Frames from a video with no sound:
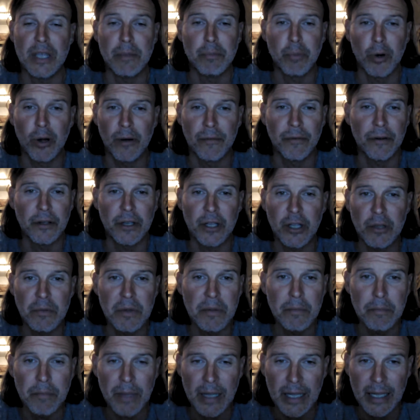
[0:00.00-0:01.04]
being,
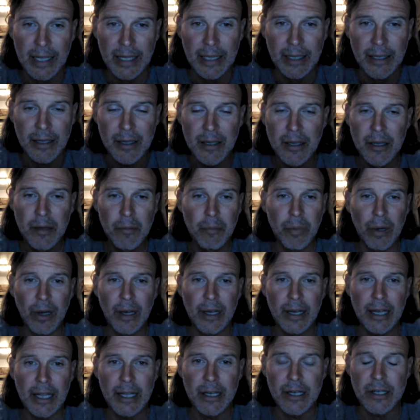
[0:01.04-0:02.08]
but it is the
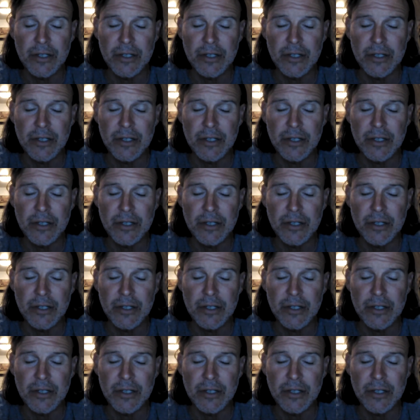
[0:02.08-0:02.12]
U.S.